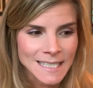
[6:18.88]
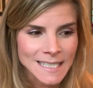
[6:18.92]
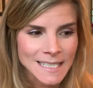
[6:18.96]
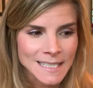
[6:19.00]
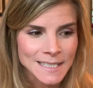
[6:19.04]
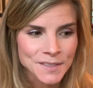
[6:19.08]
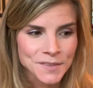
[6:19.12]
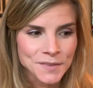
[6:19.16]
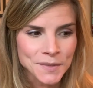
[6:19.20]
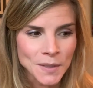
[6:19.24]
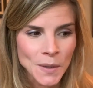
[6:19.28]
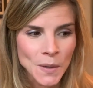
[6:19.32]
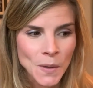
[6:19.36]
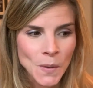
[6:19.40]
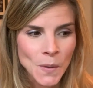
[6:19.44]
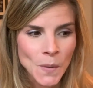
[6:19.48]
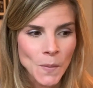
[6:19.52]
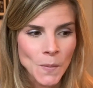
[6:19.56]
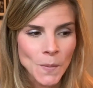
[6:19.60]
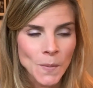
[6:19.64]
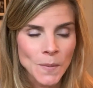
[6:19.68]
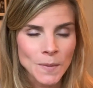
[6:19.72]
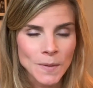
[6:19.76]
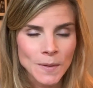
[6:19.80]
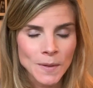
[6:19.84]

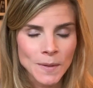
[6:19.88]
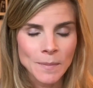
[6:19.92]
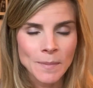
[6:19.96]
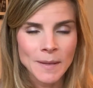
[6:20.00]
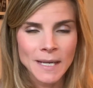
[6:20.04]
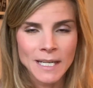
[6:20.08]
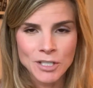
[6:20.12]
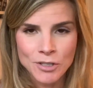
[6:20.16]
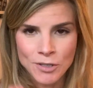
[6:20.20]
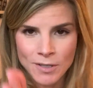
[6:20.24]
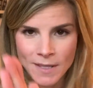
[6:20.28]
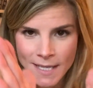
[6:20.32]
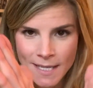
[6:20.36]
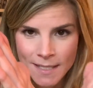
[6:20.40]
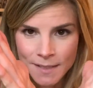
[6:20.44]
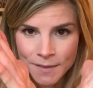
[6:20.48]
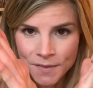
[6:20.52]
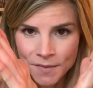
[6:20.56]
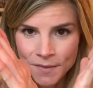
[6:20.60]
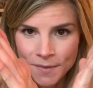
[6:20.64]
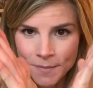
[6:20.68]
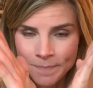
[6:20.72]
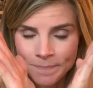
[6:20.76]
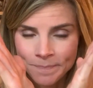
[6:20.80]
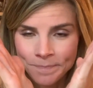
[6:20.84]
So picture
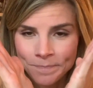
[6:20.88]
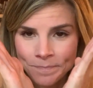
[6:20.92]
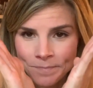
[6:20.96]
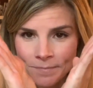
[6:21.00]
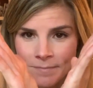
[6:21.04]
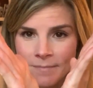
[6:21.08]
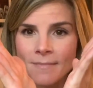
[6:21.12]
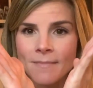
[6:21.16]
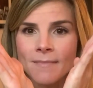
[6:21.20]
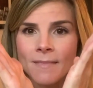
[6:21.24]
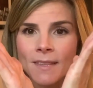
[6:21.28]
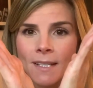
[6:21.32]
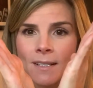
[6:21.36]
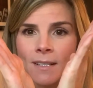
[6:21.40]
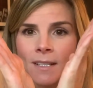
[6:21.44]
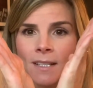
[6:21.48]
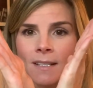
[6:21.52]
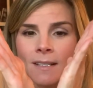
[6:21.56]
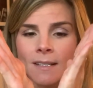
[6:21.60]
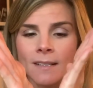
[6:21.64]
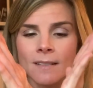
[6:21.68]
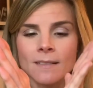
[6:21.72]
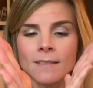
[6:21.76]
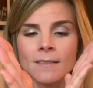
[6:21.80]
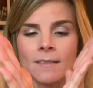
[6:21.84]
this,
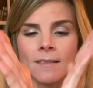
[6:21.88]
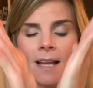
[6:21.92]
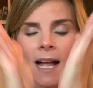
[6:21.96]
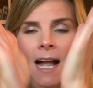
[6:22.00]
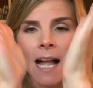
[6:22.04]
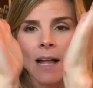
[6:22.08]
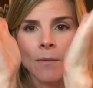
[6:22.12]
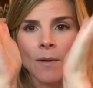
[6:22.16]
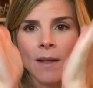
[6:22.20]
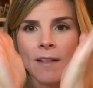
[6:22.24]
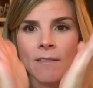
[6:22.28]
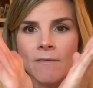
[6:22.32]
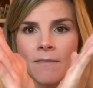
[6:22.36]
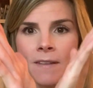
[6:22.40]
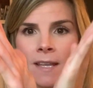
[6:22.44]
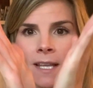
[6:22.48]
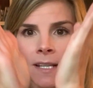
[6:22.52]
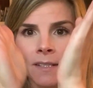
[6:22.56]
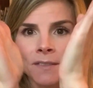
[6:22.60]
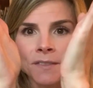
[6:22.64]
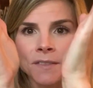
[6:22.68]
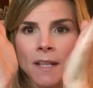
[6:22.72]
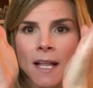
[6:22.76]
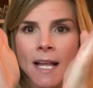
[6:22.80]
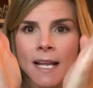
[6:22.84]
the highway
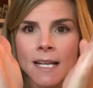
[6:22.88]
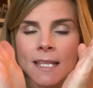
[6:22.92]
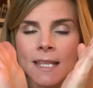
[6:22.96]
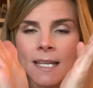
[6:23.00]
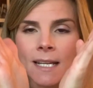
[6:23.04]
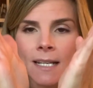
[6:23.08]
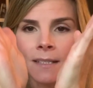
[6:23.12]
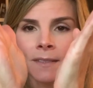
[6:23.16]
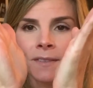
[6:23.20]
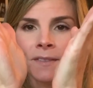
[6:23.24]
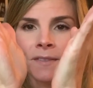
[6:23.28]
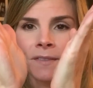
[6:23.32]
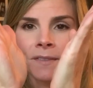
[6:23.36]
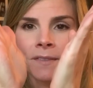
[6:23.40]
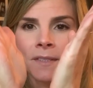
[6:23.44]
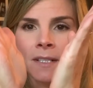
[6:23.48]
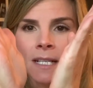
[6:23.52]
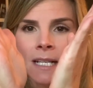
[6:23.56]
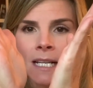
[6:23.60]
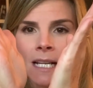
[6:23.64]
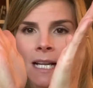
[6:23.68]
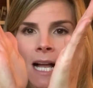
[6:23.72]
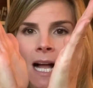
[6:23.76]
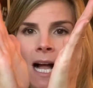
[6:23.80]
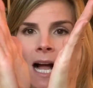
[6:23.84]
V's like this.
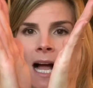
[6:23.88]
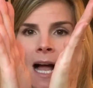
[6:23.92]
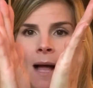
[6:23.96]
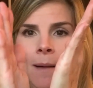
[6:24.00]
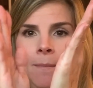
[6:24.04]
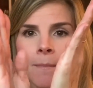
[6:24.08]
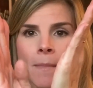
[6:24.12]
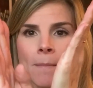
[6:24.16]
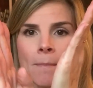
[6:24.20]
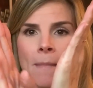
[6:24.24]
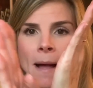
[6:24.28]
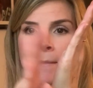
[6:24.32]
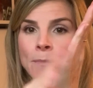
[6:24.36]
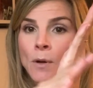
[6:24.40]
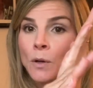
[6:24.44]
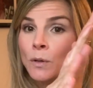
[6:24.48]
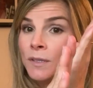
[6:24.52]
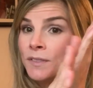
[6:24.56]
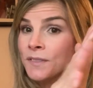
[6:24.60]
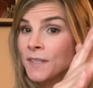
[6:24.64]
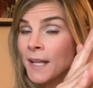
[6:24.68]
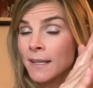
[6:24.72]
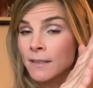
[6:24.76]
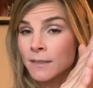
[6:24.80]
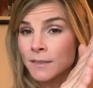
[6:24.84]
My
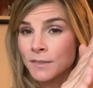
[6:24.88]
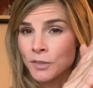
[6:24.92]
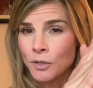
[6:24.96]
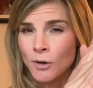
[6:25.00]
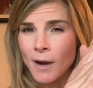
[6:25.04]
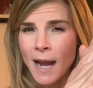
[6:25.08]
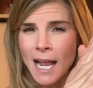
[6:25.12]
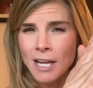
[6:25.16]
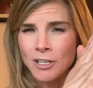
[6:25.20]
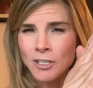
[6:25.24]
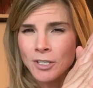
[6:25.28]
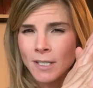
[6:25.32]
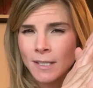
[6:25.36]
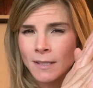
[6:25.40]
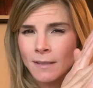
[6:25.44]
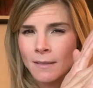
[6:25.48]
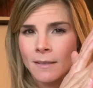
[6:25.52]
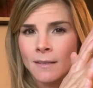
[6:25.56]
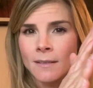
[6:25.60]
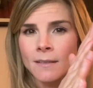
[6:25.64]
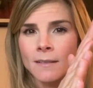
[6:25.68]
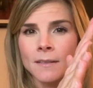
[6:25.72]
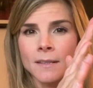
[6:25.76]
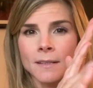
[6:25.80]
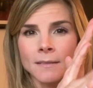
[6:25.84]
motorcycle is crashed in
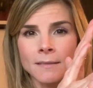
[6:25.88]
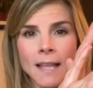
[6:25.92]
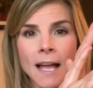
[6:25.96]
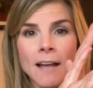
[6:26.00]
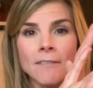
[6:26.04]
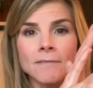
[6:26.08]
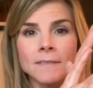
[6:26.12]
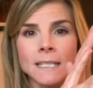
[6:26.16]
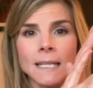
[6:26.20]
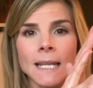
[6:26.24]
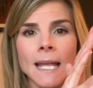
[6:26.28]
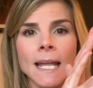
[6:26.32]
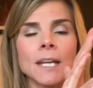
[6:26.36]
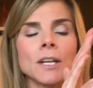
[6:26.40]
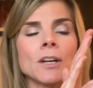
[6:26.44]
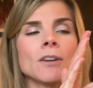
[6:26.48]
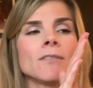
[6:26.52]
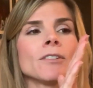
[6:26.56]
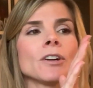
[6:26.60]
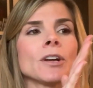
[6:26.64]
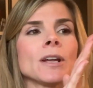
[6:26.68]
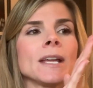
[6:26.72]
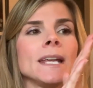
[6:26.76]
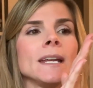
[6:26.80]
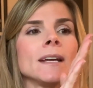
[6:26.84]
the left lane
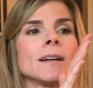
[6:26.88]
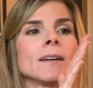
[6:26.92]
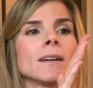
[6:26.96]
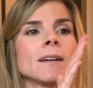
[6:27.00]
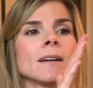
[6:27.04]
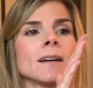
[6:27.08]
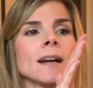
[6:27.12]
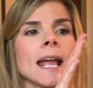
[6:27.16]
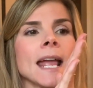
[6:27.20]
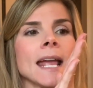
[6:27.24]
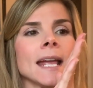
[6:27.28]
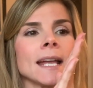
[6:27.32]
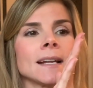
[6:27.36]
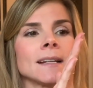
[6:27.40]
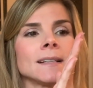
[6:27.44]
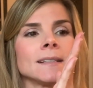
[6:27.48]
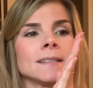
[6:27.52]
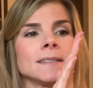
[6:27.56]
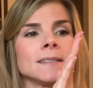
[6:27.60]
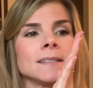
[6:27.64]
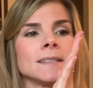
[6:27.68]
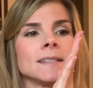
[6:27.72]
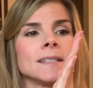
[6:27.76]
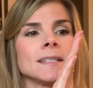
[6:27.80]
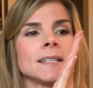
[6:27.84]
over here,
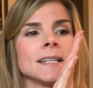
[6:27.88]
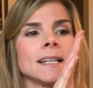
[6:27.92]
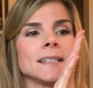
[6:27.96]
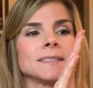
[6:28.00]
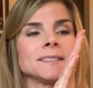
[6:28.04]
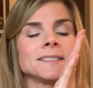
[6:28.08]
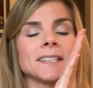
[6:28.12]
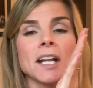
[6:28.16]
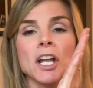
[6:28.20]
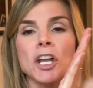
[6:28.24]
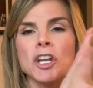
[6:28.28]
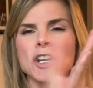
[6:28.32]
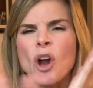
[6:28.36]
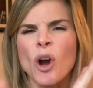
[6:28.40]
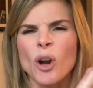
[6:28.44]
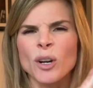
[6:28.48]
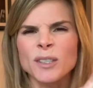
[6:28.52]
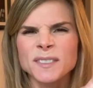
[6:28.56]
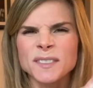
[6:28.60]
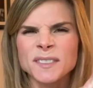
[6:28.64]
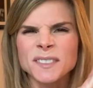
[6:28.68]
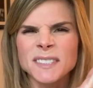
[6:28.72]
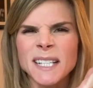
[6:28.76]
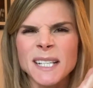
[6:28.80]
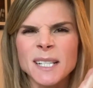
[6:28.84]
and it's like a yard
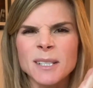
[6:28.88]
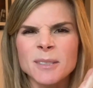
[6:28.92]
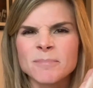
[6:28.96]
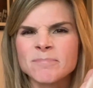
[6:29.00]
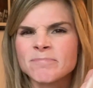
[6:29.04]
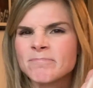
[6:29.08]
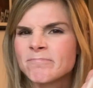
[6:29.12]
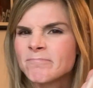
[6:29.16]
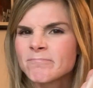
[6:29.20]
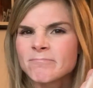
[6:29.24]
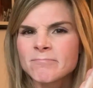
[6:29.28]
sale.